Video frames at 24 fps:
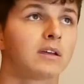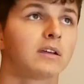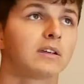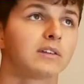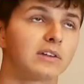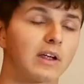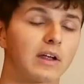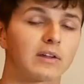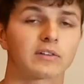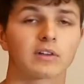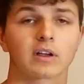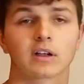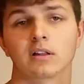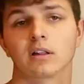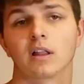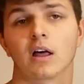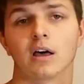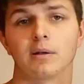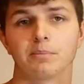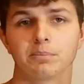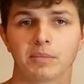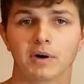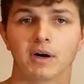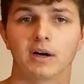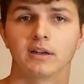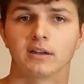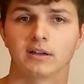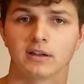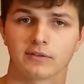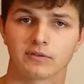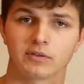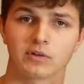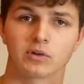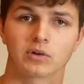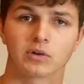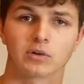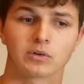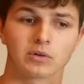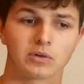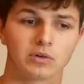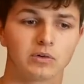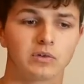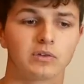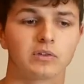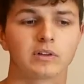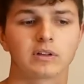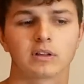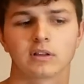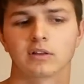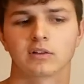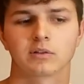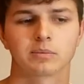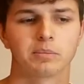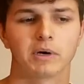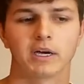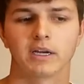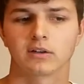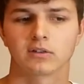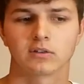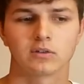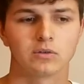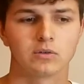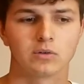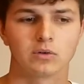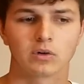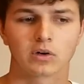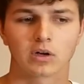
sounds like a lot, but if you're using this bike to